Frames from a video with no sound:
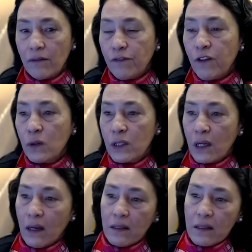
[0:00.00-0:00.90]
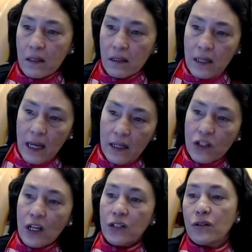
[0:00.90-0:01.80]
photons
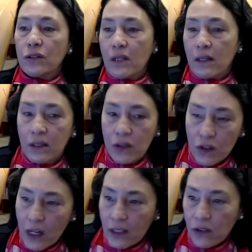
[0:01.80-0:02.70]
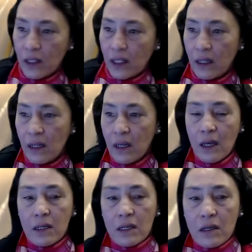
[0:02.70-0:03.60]
tangential to their trajectory.
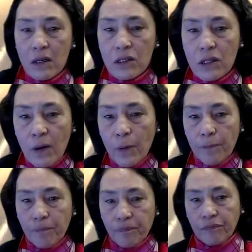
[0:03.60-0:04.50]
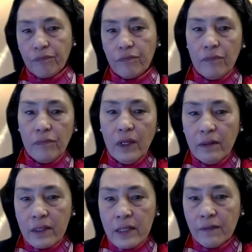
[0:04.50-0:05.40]
So
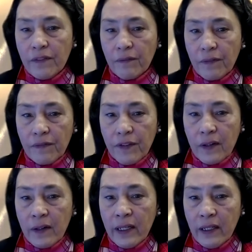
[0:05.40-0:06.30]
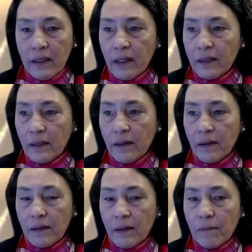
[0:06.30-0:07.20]
it's a very
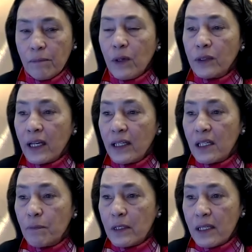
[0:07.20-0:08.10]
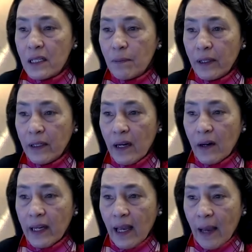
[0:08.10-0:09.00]

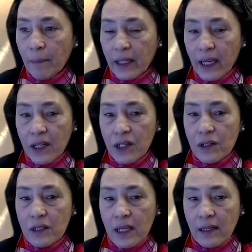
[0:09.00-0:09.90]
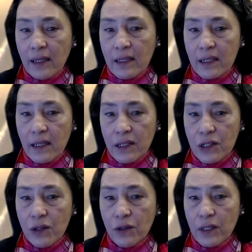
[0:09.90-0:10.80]
multidisciplinary applications at
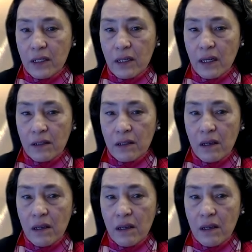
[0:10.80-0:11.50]
NSLS2 these days.